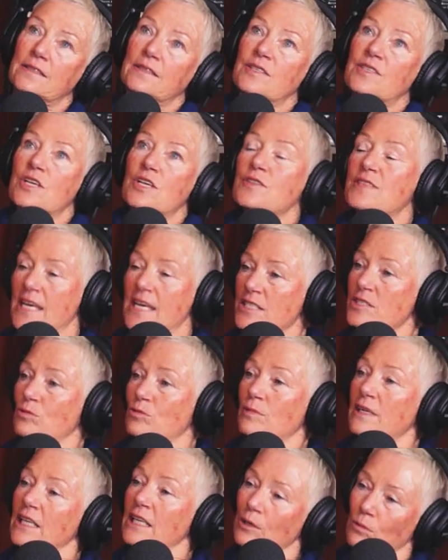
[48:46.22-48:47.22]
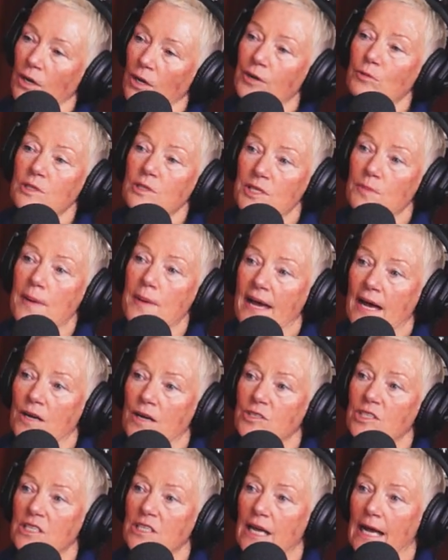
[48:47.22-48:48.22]
so that's really what it was
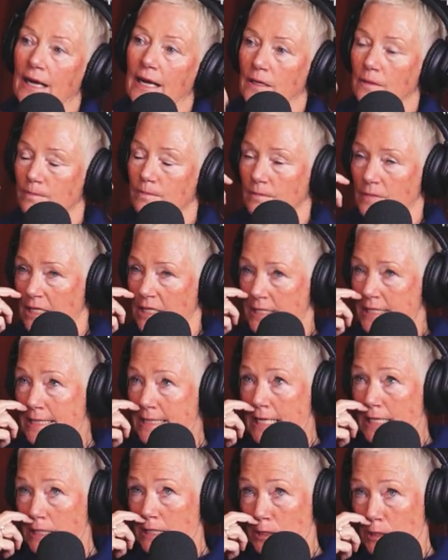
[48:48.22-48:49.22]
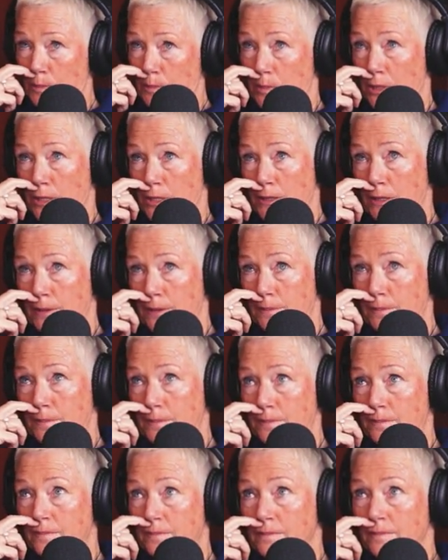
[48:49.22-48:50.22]
about. Um, the second book,
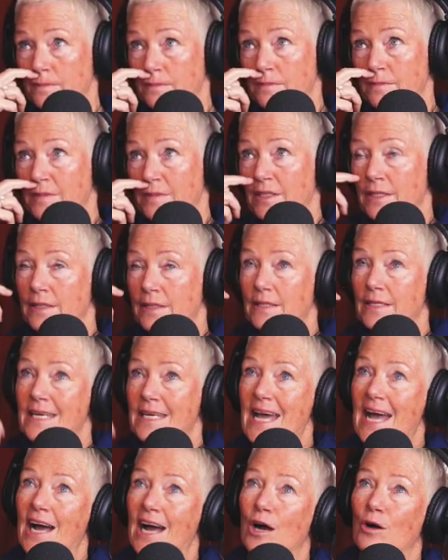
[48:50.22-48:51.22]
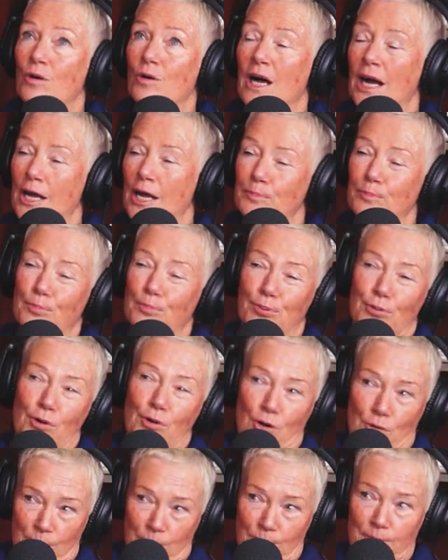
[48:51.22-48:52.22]
now I
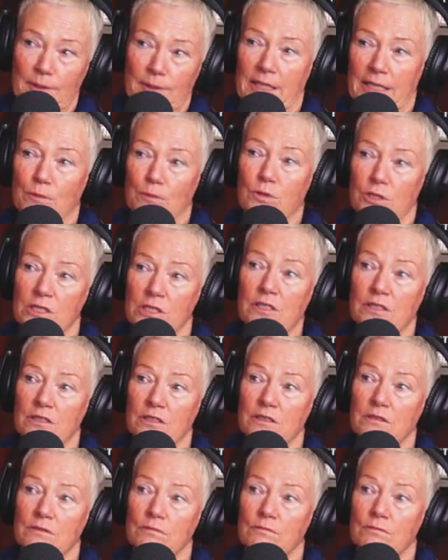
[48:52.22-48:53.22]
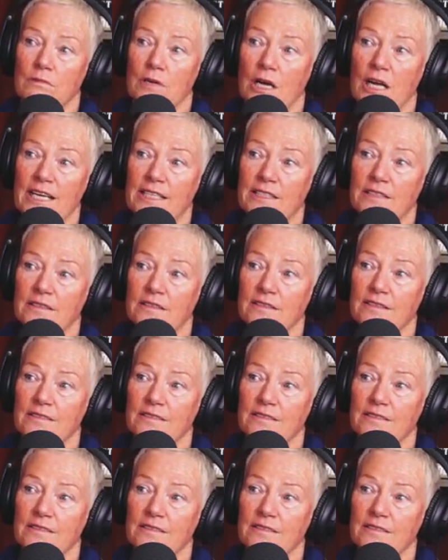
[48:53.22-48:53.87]
probably wouldn't write.